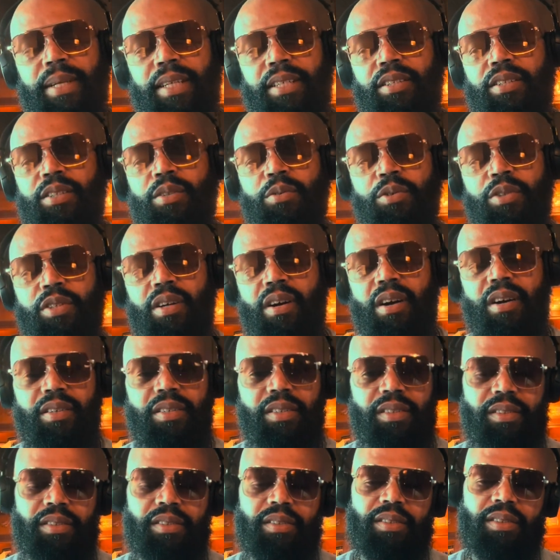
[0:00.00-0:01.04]
That's 2
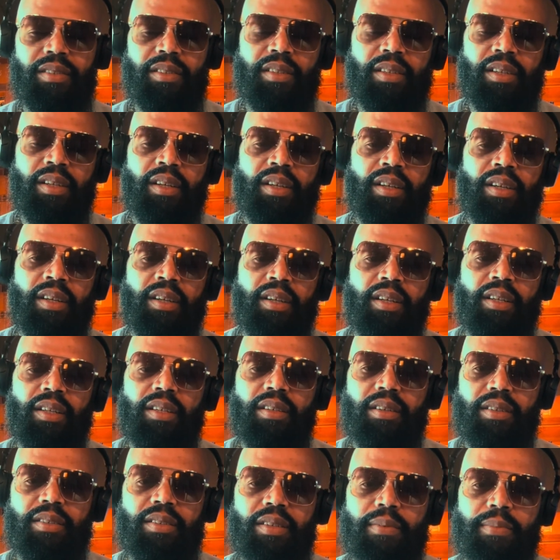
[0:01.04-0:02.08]
charges. You
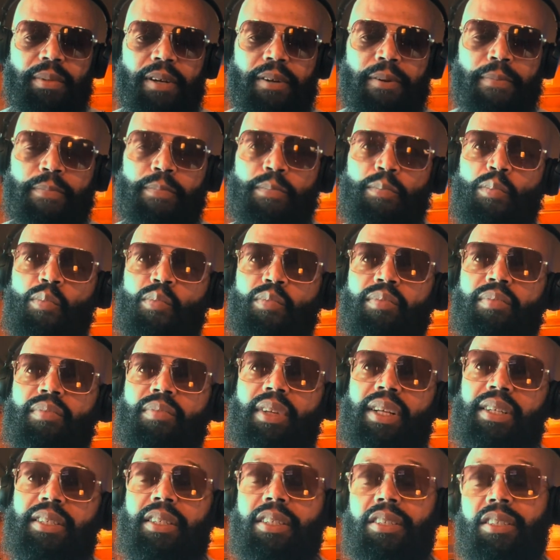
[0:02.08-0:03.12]
know what I'm talking
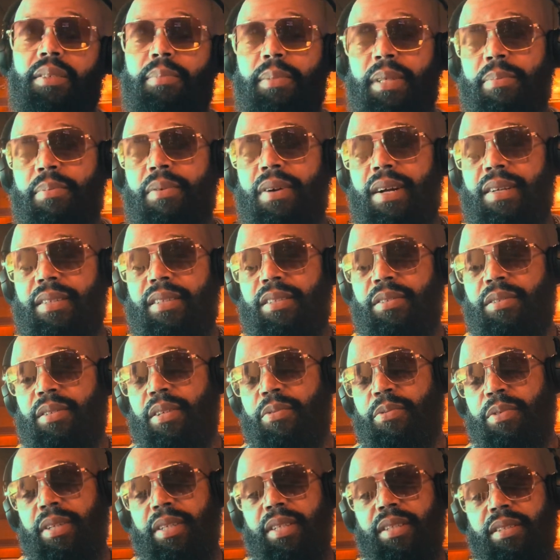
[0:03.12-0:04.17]
about? She should be prosecuted
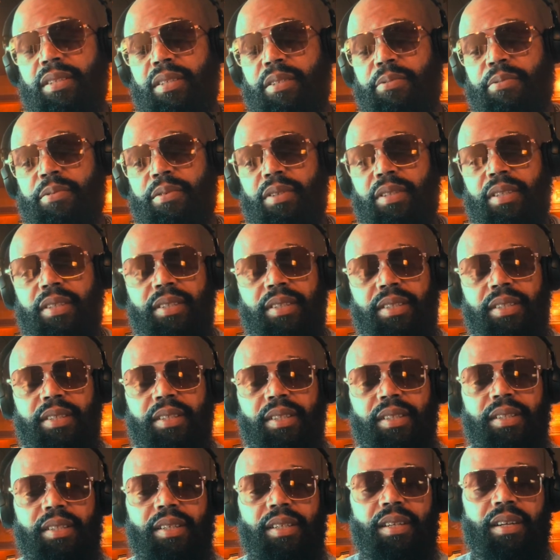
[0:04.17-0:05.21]
really to the fullest extent
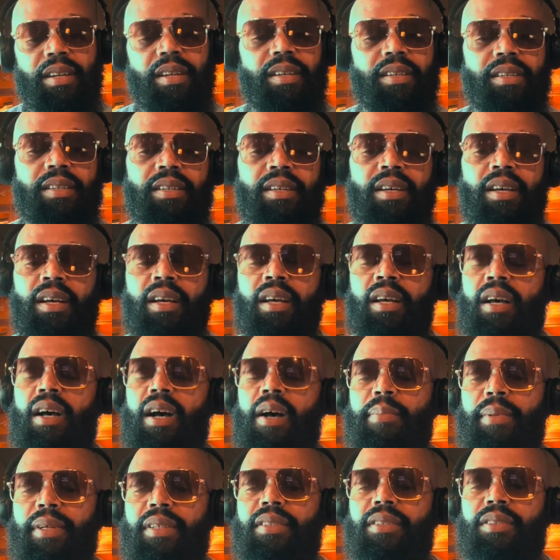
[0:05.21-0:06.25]
of the law. I
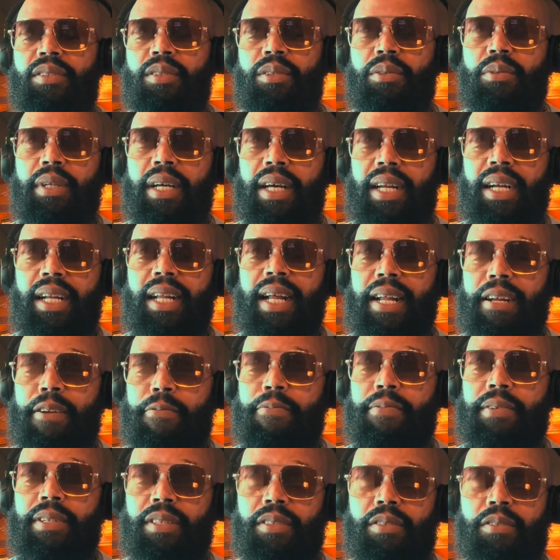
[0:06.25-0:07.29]
mean, this dude had a lot of
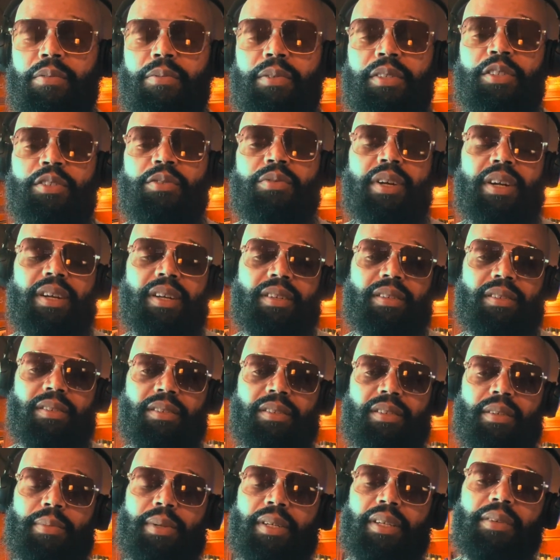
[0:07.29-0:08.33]
physical restraint.
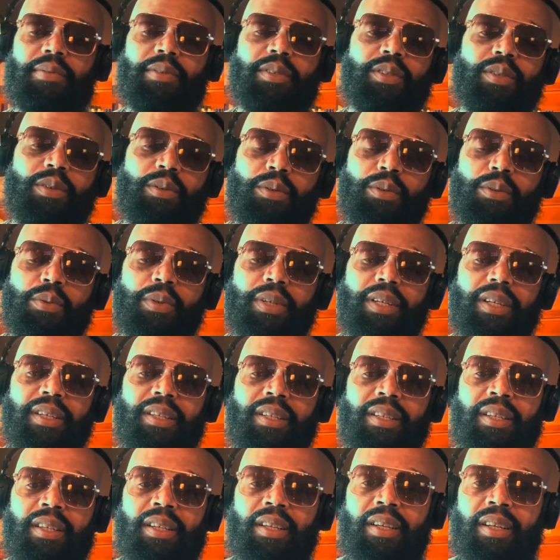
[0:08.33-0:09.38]
He was cool with it.
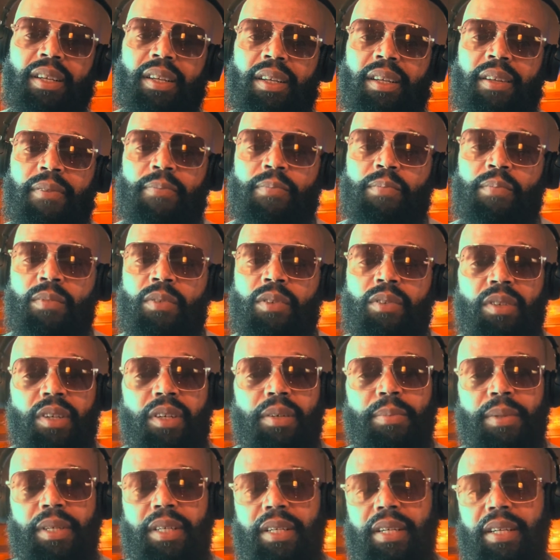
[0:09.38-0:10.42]
You know what
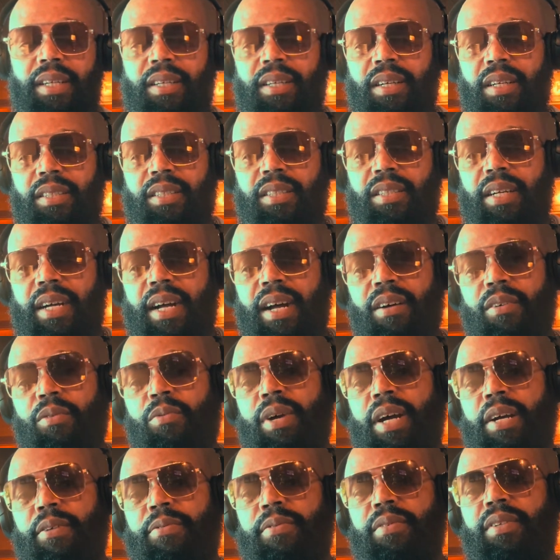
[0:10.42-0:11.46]
I mean? He cussed her out,
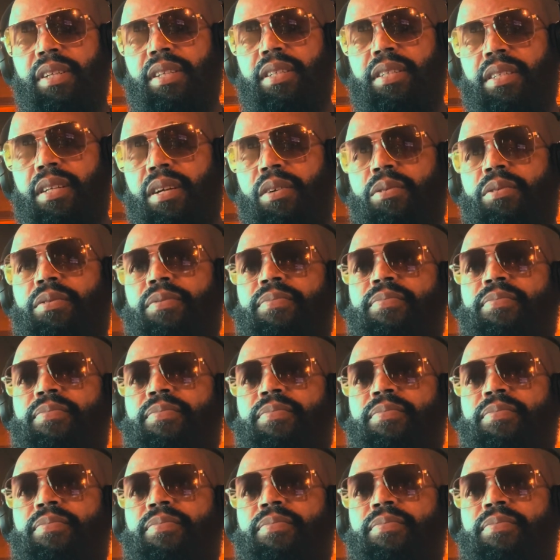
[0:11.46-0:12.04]
rightfully so.